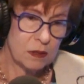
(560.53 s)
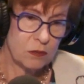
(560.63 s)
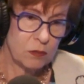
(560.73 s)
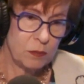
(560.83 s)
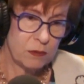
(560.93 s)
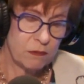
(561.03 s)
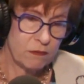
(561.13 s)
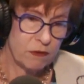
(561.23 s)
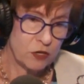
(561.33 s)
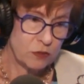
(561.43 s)
there will be
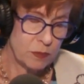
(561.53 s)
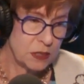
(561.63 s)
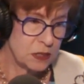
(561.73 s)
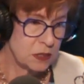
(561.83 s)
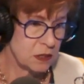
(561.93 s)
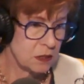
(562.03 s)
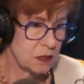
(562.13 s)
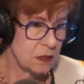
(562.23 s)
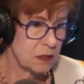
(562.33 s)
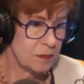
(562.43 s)
refreshments. Oh, um,
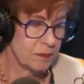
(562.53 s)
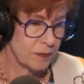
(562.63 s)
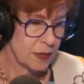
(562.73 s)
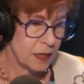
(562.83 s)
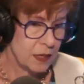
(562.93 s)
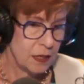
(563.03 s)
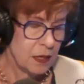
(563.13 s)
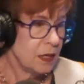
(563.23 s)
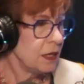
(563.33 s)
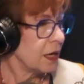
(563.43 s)
we love a snack.
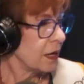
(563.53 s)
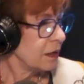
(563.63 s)
Yeah, yeah.